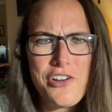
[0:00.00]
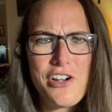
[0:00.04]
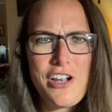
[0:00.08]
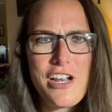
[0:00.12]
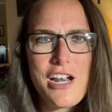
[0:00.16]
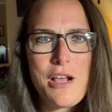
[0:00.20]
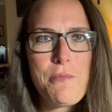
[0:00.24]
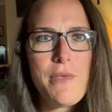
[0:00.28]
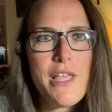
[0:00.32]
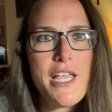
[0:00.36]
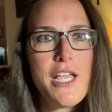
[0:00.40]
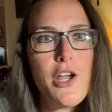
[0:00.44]
And
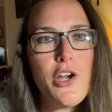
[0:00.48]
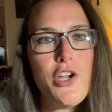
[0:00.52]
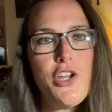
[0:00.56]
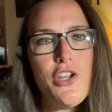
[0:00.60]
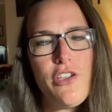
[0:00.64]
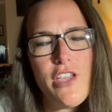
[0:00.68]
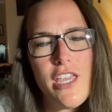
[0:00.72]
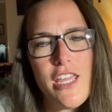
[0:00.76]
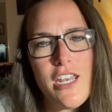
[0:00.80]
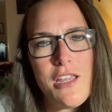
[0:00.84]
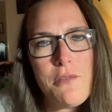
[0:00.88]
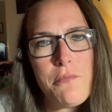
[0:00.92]
I'm like, are you
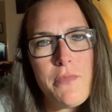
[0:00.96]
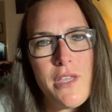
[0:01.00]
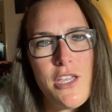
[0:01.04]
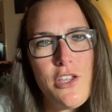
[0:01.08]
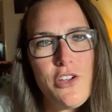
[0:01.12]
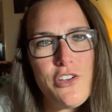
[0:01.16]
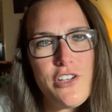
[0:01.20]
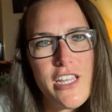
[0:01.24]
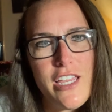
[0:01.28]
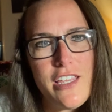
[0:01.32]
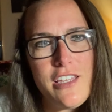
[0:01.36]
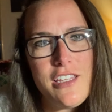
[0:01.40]
kidding me?
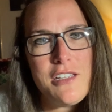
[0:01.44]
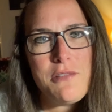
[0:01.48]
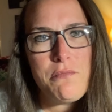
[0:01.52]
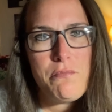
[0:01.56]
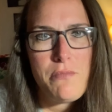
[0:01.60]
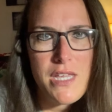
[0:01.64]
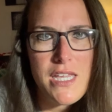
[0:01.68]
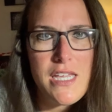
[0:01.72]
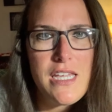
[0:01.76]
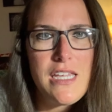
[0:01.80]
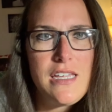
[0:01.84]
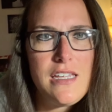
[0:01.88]
You're telling
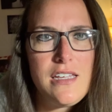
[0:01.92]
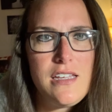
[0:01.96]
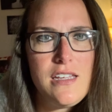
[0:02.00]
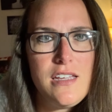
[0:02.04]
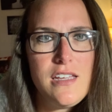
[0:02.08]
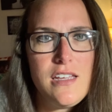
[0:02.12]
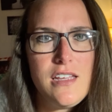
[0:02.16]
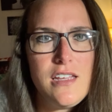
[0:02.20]
me